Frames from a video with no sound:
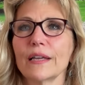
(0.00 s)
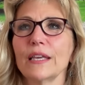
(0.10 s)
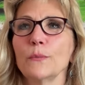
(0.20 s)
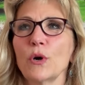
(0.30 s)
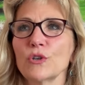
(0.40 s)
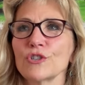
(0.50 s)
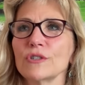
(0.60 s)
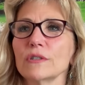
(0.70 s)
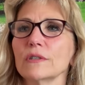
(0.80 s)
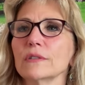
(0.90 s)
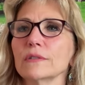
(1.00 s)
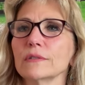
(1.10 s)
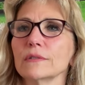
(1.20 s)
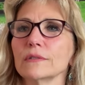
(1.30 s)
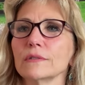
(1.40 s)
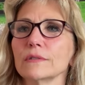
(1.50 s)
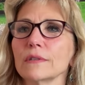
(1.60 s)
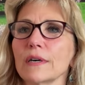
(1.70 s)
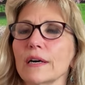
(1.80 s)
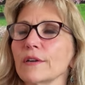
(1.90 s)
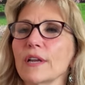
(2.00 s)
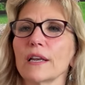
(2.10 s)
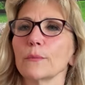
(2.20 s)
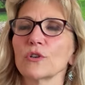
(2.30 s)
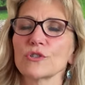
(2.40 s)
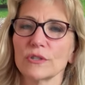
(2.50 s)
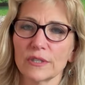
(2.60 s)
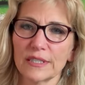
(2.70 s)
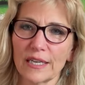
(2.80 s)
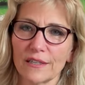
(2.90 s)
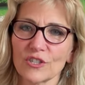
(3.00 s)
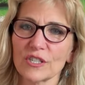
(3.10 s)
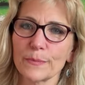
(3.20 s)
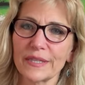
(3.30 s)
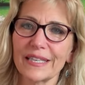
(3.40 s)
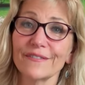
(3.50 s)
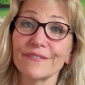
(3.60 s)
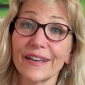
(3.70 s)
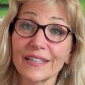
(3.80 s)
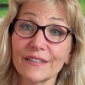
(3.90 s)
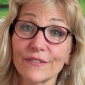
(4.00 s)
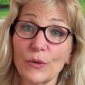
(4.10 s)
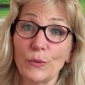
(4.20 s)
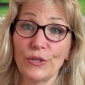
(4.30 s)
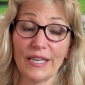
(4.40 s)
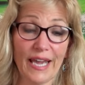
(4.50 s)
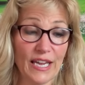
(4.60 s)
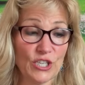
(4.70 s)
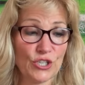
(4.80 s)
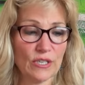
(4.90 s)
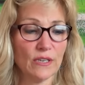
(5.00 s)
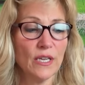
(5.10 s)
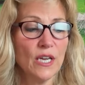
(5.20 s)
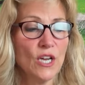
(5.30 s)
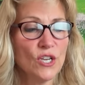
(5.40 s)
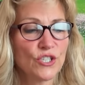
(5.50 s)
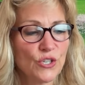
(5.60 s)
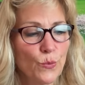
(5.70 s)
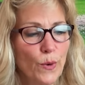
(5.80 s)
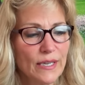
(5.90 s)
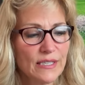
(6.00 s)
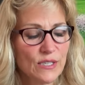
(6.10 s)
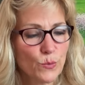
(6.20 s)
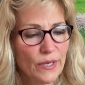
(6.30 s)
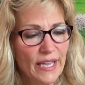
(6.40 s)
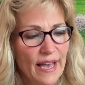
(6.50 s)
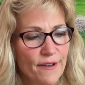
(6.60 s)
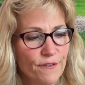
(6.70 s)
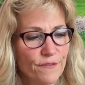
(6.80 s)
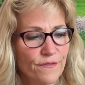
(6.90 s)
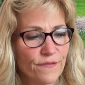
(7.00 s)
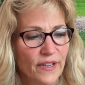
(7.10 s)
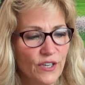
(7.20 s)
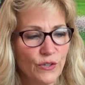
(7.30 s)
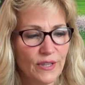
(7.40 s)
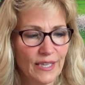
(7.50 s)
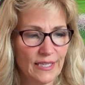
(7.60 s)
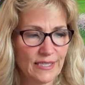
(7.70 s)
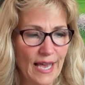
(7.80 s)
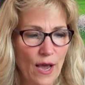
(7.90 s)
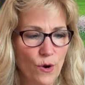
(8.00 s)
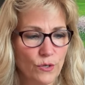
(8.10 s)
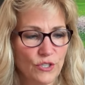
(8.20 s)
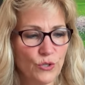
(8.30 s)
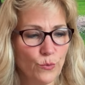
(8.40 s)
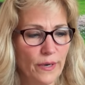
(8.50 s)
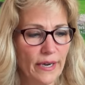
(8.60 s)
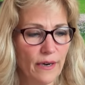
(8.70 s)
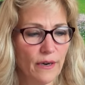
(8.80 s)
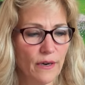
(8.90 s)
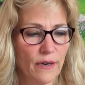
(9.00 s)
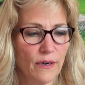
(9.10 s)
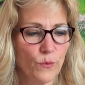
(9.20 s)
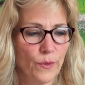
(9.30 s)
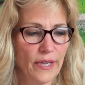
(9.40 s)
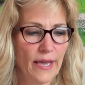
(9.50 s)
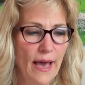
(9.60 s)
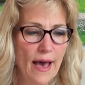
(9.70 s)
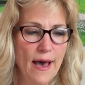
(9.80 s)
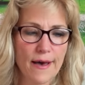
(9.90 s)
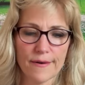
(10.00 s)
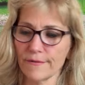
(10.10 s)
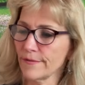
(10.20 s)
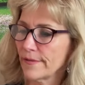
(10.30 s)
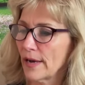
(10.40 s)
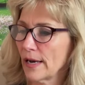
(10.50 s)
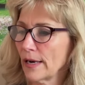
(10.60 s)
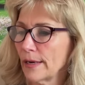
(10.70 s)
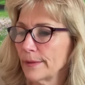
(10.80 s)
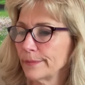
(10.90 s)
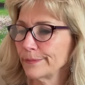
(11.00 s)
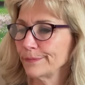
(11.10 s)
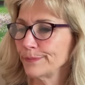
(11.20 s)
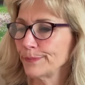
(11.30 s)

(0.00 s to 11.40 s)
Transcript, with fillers: emotional, uh, or not emotional intelligence, but the effective communication. So once we have figured things out to where we have... Um,